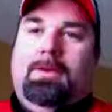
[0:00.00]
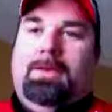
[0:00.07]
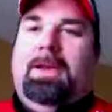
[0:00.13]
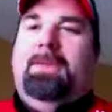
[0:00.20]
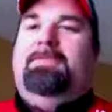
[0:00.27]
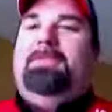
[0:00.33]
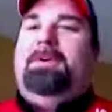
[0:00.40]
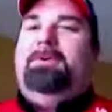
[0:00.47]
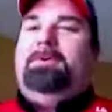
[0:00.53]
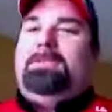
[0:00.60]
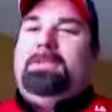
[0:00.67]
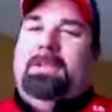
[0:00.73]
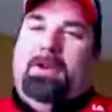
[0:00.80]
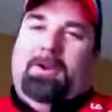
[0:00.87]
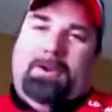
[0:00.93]
Hey folks,
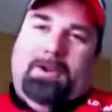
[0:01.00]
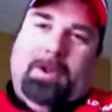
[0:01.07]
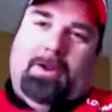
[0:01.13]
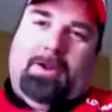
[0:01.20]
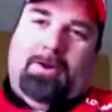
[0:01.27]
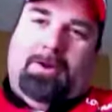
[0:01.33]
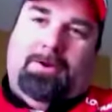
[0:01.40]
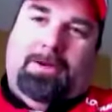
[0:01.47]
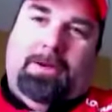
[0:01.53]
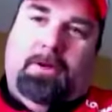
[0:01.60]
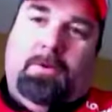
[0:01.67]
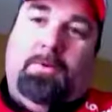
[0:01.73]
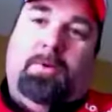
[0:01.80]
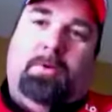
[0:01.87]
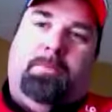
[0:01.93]
Darren Gallagher
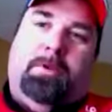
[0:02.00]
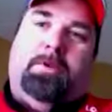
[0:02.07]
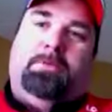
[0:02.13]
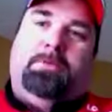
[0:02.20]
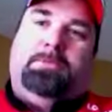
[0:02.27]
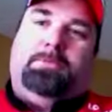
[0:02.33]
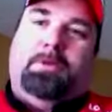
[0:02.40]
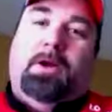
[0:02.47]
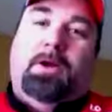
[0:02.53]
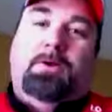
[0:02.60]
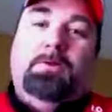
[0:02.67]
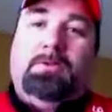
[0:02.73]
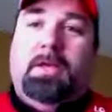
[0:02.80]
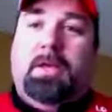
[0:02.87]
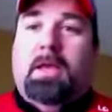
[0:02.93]
here, one of Berkley's
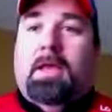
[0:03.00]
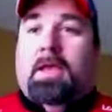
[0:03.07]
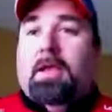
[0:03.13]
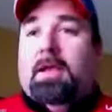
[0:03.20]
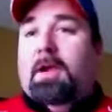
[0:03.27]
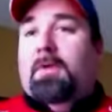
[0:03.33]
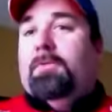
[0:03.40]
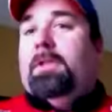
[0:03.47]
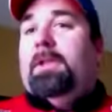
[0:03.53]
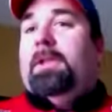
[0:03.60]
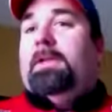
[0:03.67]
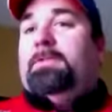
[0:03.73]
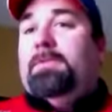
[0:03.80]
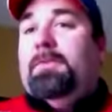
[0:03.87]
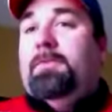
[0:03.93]
pros. And over the
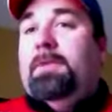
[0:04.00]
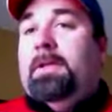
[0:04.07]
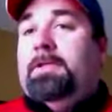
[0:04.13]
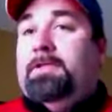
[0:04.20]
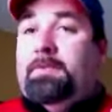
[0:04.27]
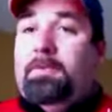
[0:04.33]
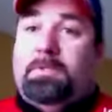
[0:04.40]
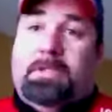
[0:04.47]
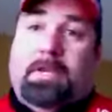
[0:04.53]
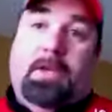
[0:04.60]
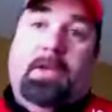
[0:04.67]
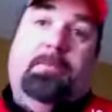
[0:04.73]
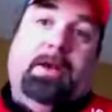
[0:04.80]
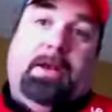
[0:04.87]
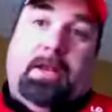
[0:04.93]
next few minutes, I'm going to tell
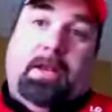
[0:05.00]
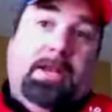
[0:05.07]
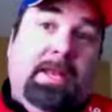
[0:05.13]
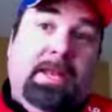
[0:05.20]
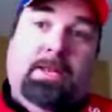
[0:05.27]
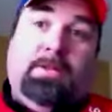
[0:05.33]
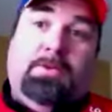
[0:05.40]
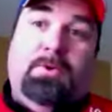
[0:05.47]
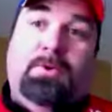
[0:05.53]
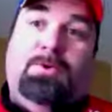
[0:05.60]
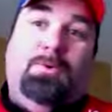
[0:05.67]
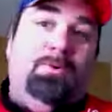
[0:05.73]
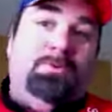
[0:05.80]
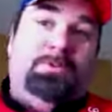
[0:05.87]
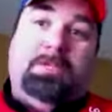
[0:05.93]
you about a neat
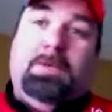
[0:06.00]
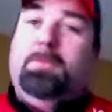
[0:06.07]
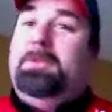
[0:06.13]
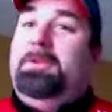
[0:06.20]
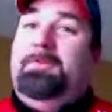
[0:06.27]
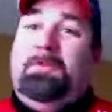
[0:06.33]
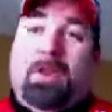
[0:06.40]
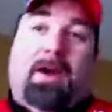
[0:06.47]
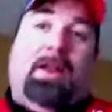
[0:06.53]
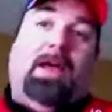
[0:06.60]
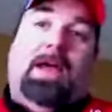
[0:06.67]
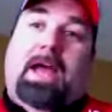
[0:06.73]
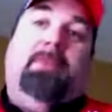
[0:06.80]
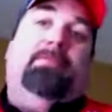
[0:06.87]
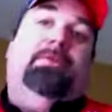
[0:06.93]
tool, something you've got to
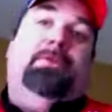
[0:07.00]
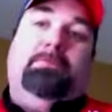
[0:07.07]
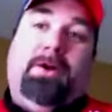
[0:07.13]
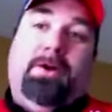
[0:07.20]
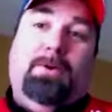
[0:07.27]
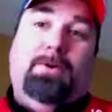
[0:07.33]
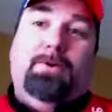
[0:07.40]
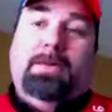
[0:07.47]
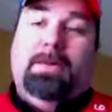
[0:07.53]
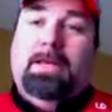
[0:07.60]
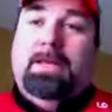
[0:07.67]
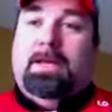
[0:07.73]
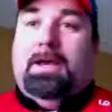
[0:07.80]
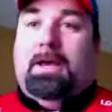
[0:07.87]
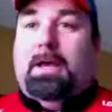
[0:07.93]
have in your boat.
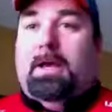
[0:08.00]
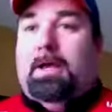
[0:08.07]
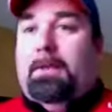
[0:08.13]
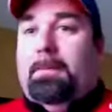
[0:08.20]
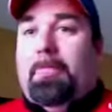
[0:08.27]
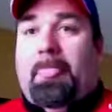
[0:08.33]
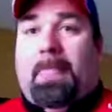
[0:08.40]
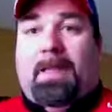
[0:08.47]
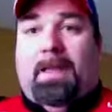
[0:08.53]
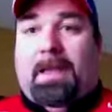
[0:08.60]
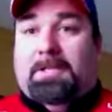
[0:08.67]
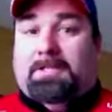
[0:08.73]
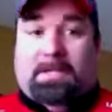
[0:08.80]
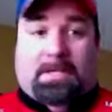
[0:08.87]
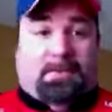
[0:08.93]

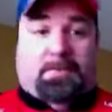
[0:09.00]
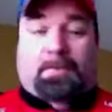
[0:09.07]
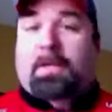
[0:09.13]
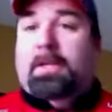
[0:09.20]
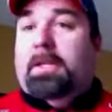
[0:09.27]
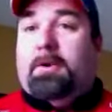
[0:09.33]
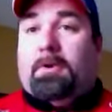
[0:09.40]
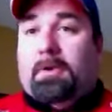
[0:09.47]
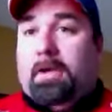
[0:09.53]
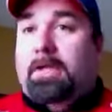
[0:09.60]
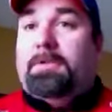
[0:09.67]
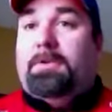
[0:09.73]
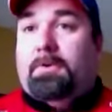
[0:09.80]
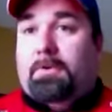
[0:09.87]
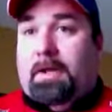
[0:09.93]
It's really a
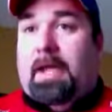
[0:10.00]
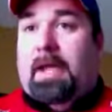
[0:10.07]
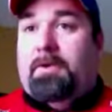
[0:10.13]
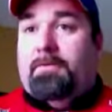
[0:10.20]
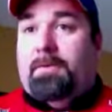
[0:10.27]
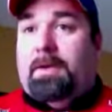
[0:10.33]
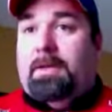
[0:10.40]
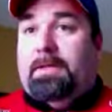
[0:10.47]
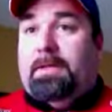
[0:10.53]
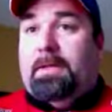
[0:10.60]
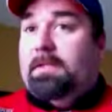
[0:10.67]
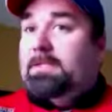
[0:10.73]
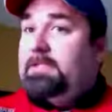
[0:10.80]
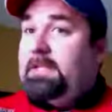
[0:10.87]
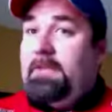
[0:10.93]
great tool to have with you,
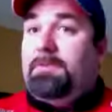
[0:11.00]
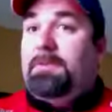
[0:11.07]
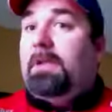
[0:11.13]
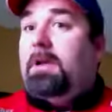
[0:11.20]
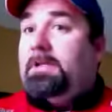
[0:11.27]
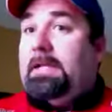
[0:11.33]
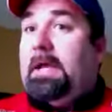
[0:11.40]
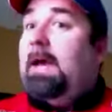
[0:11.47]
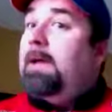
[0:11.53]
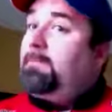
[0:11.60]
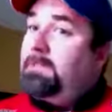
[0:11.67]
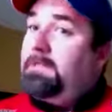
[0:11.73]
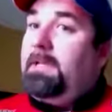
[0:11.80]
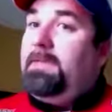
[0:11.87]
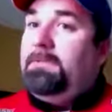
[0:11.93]
and it saves a lot of time
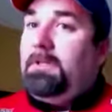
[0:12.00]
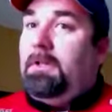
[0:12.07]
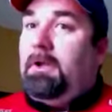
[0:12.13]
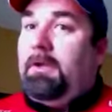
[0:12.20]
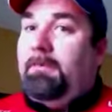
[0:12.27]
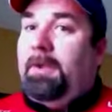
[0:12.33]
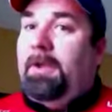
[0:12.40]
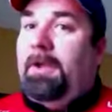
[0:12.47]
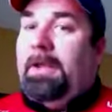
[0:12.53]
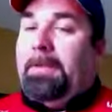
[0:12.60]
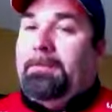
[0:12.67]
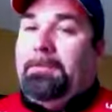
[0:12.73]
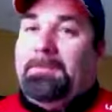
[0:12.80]
and saves a lot of money.